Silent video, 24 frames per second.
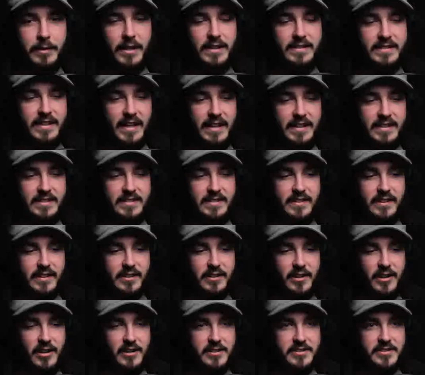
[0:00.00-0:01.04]
but it takes the
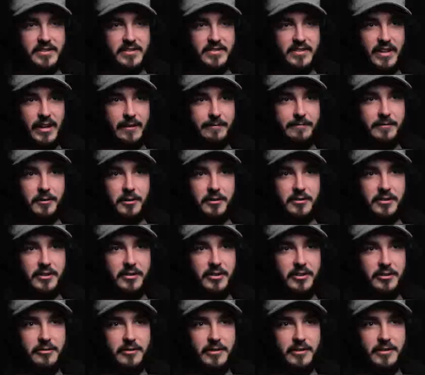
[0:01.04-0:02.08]
conscious effort to
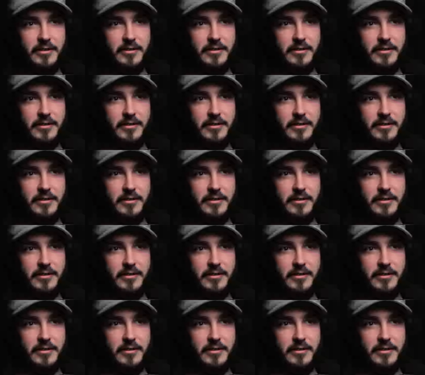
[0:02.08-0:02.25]
do it.